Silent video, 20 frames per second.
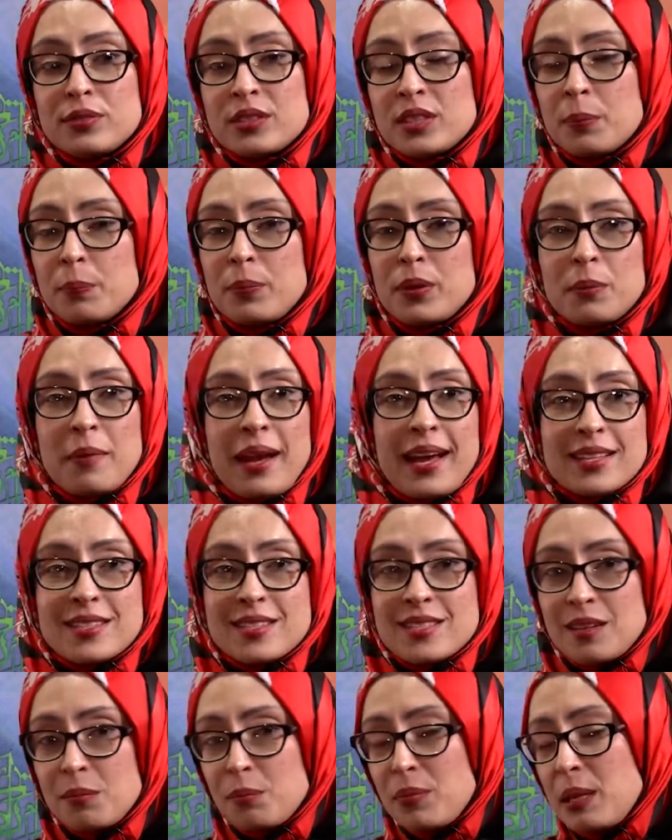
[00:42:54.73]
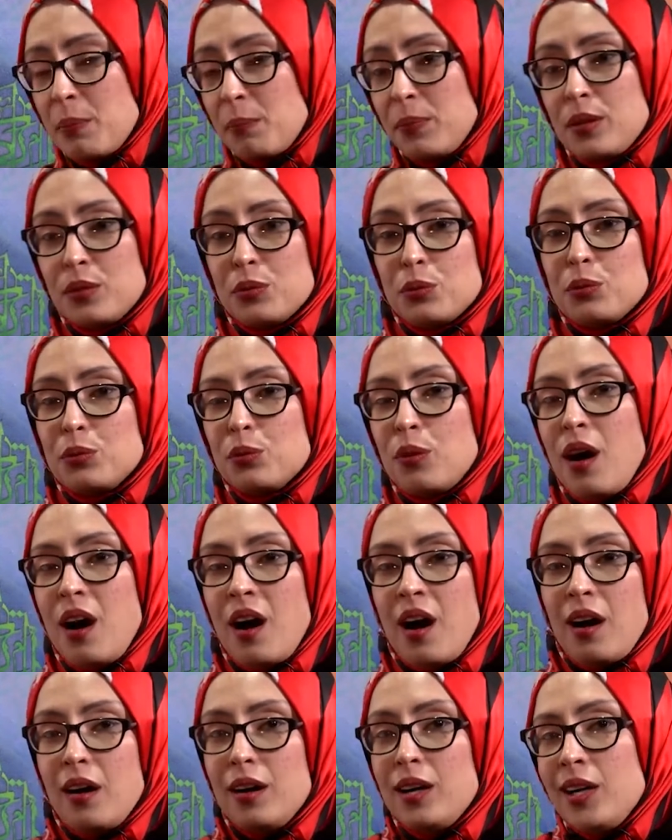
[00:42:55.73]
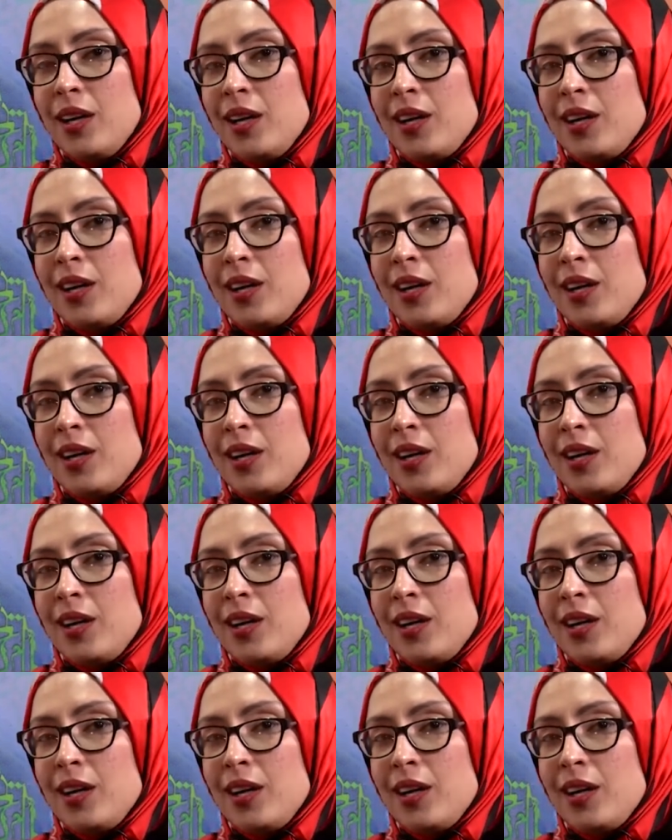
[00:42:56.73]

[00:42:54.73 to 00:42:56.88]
diplomats and people who are,